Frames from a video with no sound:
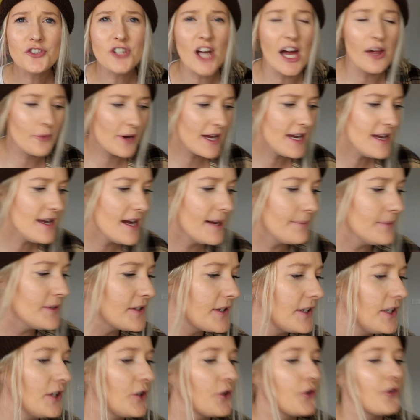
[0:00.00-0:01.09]
shall we? I'm just
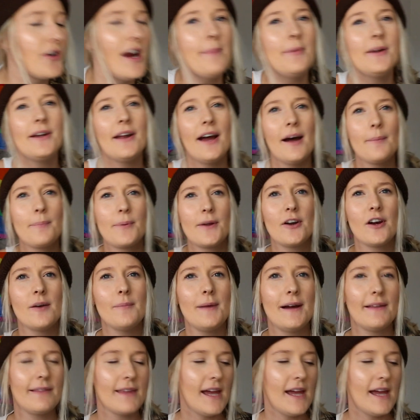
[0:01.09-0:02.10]
gonna grab it up here on my